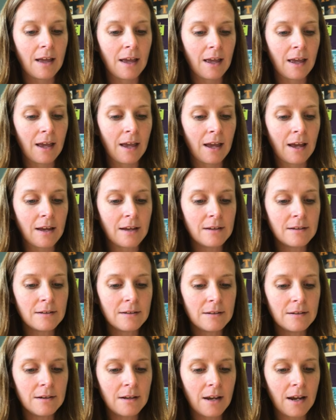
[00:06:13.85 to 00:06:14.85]

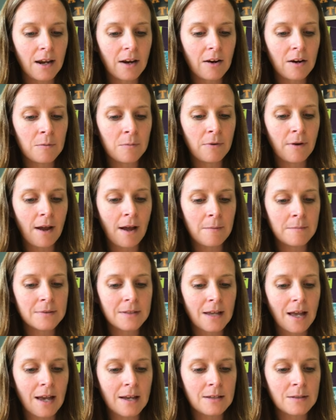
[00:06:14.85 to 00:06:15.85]
And, Aaron
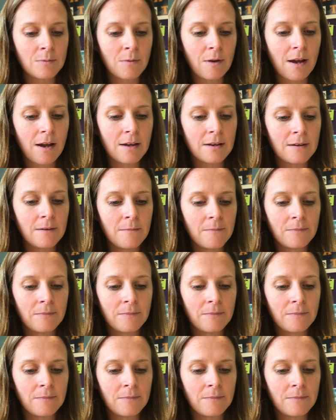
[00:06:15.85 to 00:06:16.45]
prompts, eyes wide.